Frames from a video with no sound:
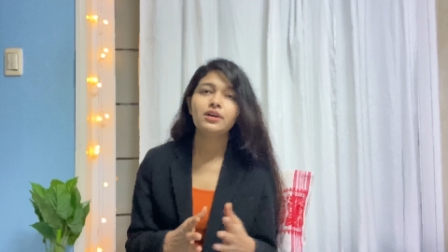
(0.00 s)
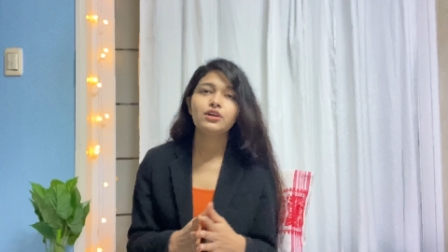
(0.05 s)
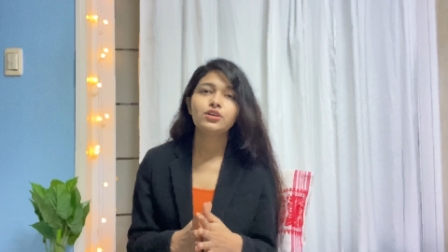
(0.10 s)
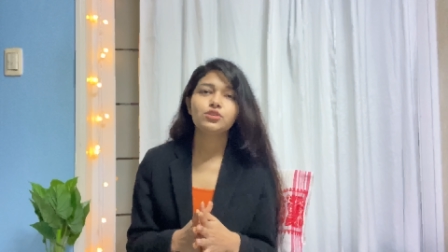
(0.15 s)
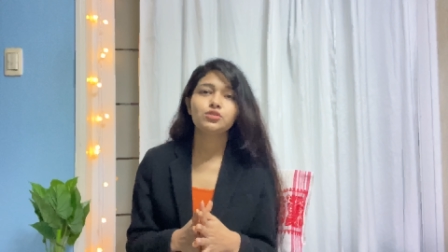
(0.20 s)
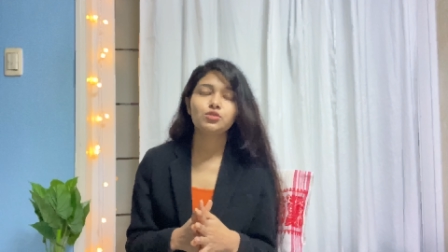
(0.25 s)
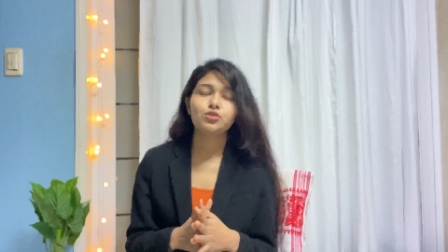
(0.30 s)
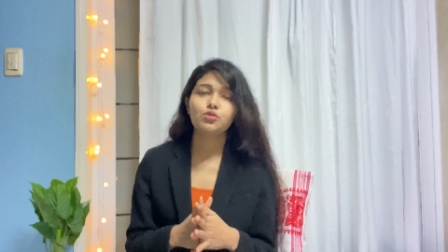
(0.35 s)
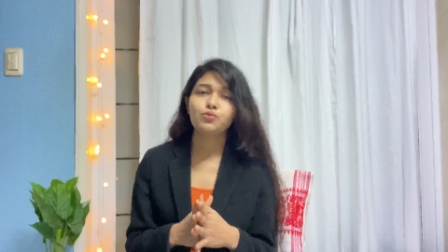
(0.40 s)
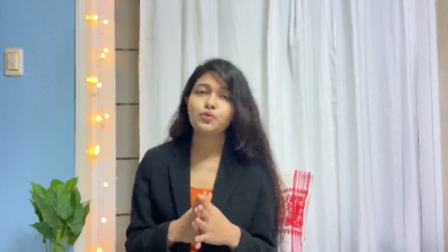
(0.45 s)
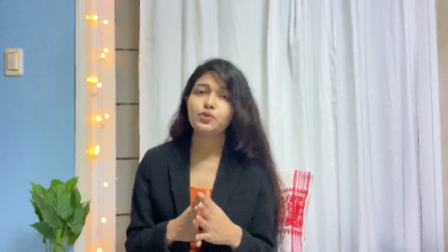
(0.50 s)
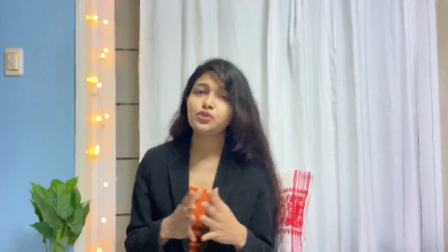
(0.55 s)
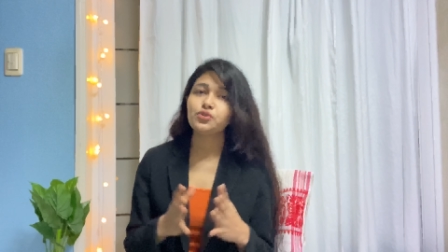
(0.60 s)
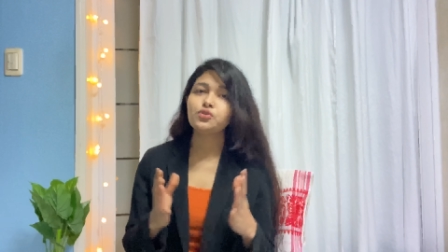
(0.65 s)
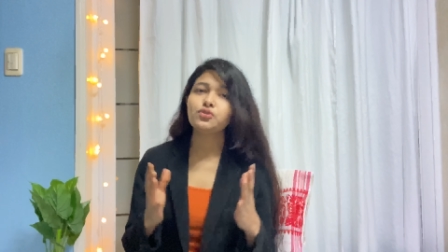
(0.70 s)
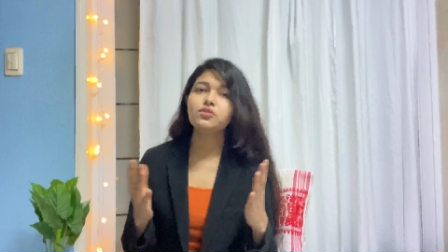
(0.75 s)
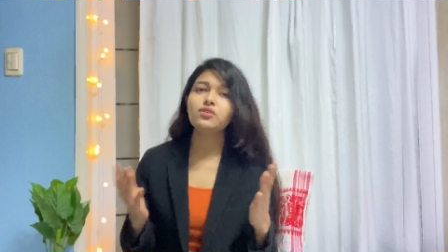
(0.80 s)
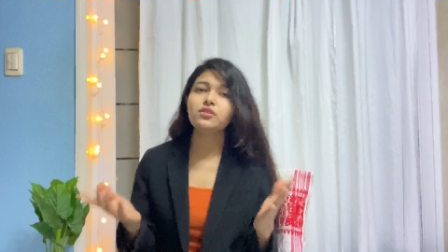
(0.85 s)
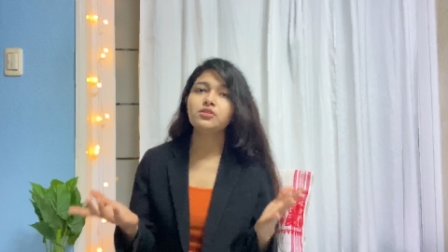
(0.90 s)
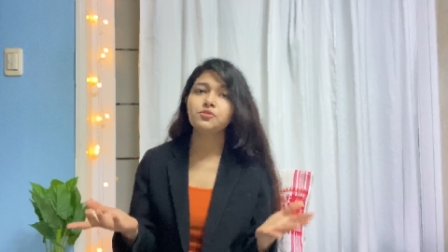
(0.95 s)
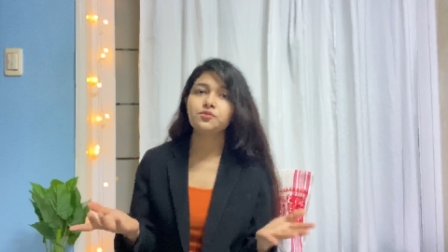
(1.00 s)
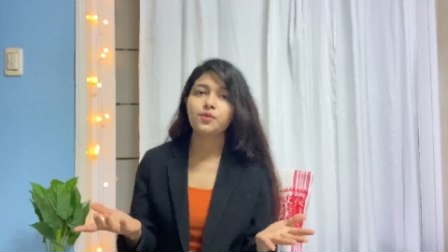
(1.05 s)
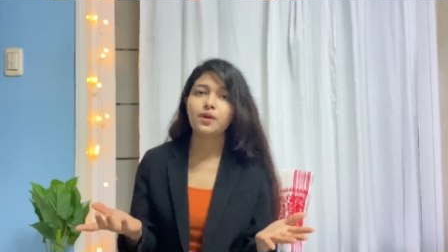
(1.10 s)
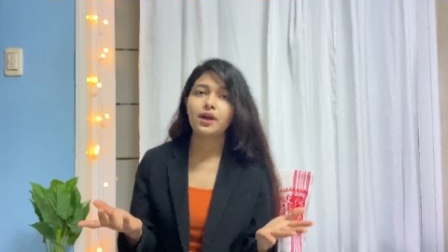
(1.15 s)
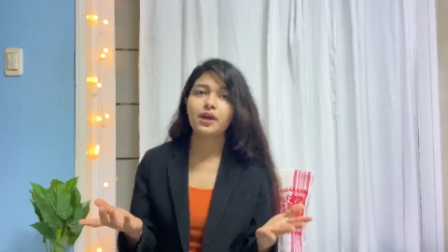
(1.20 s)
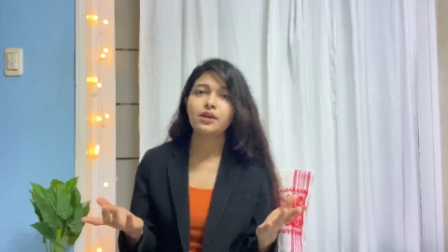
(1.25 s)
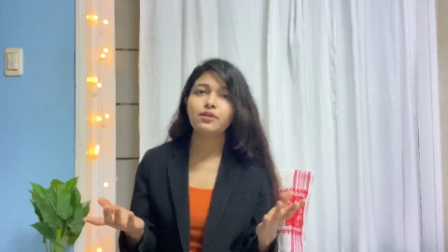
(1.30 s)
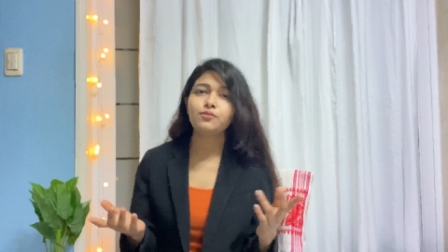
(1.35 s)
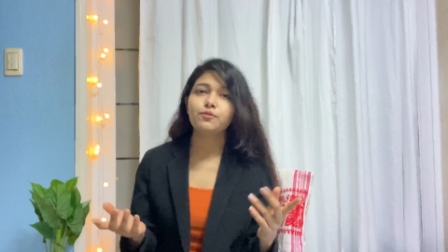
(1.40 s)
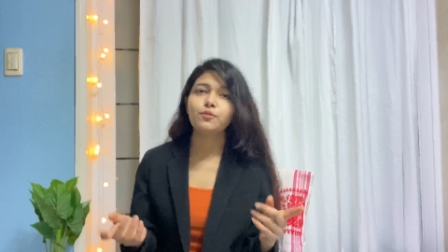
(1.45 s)
so we should not
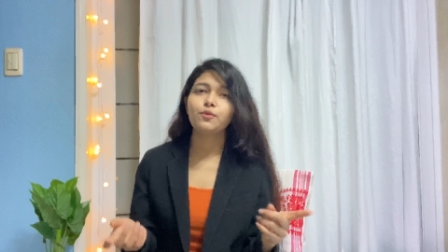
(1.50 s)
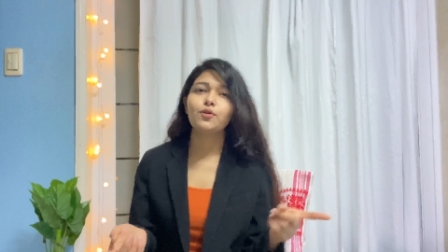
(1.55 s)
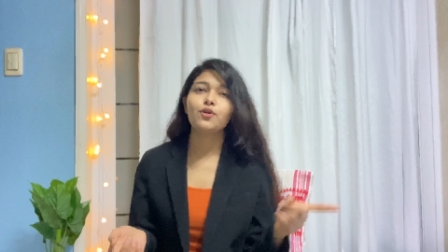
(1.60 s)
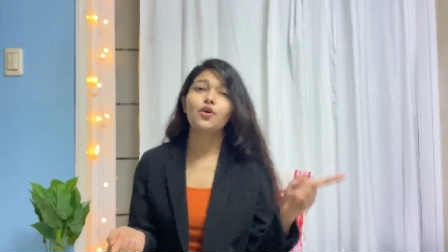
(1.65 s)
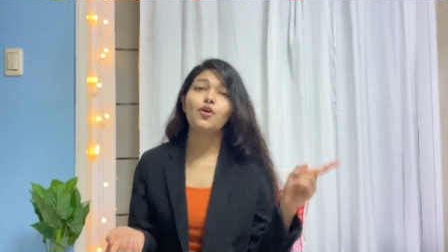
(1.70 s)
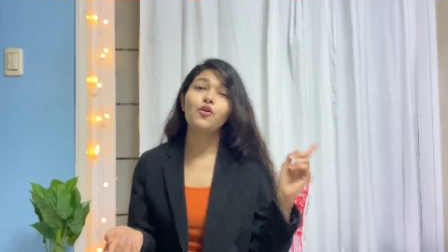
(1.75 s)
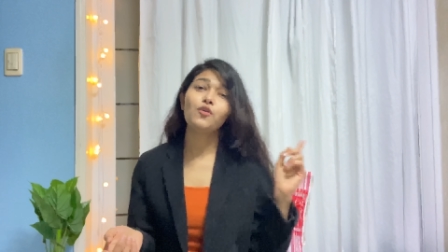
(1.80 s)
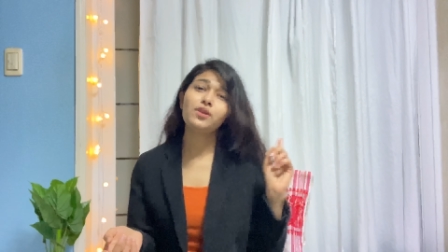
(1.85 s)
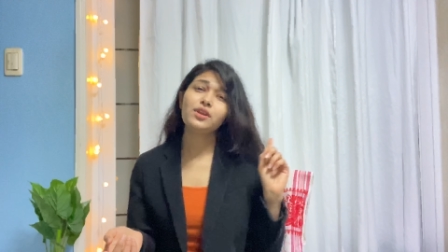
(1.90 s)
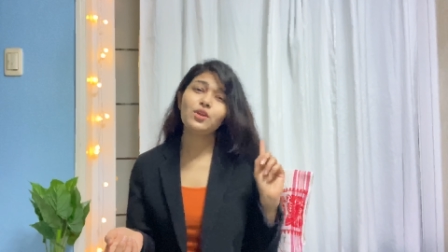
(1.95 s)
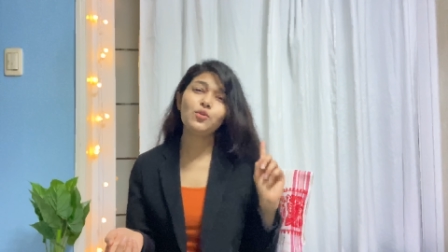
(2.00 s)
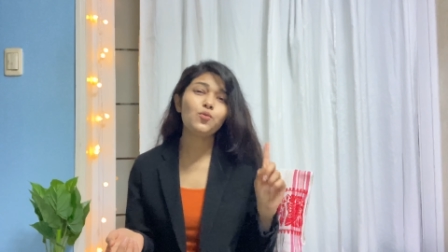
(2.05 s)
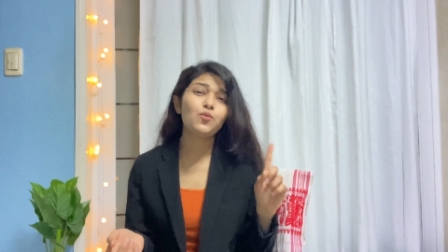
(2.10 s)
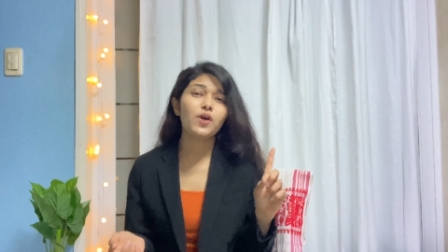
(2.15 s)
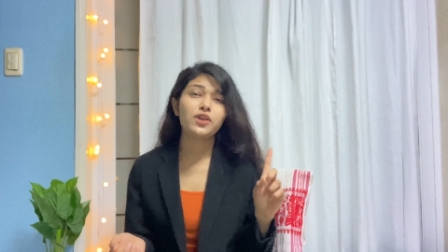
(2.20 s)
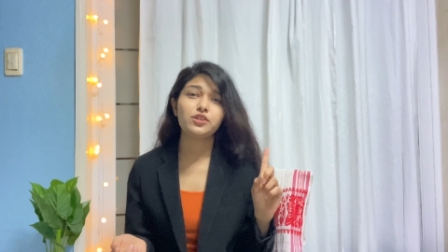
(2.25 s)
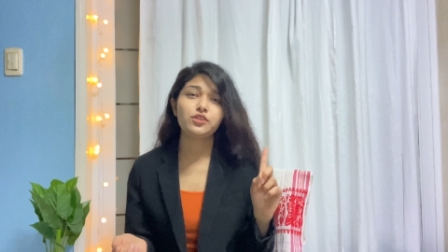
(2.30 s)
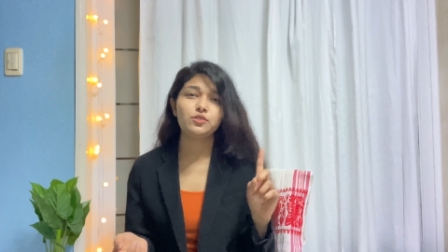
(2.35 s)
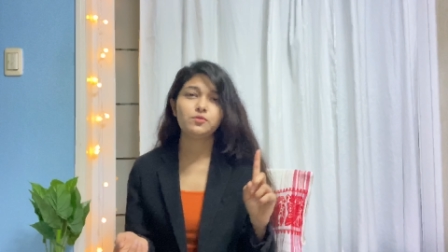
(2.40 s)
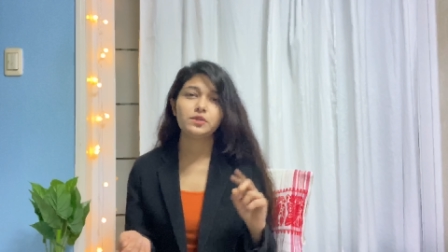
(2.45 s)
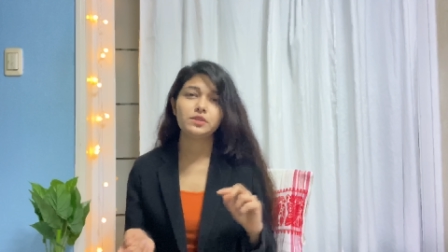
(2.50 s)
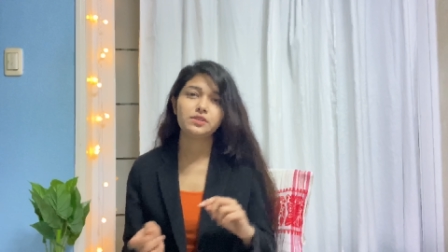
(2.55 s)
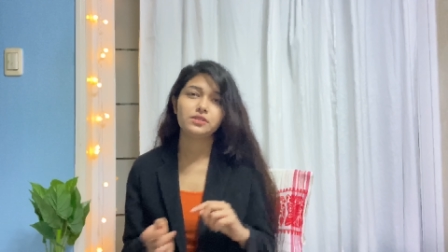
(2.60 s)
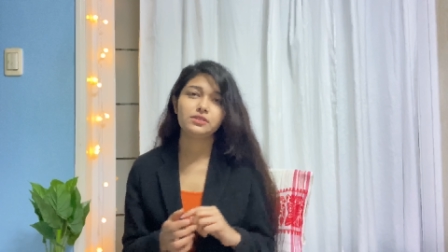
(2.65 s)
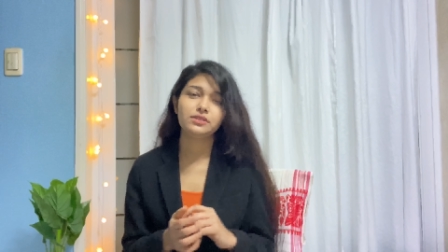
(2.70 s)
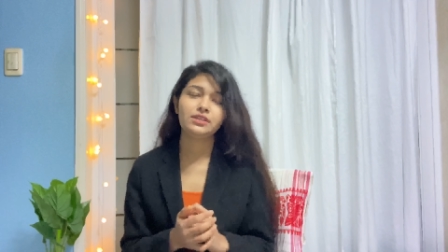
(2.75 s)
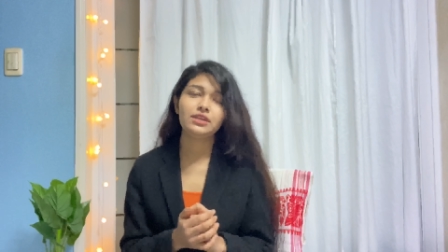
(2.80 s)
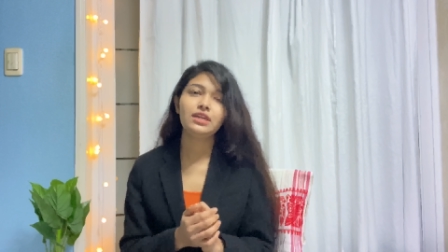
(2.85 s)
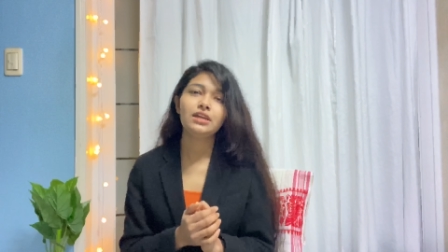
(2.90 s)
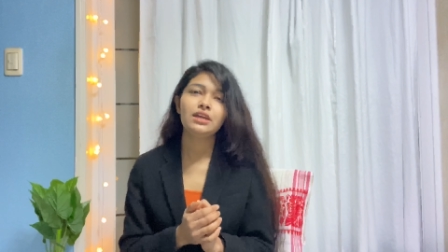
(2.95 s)
try for only one
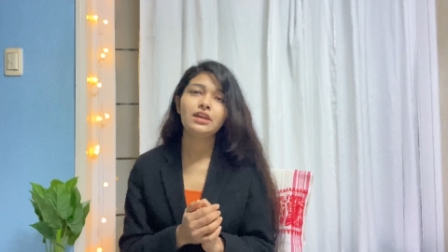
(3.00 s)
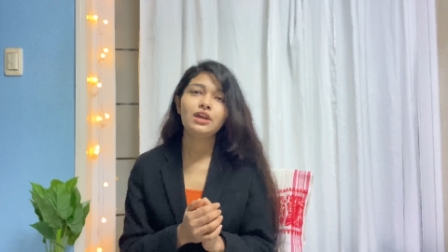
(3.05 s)
university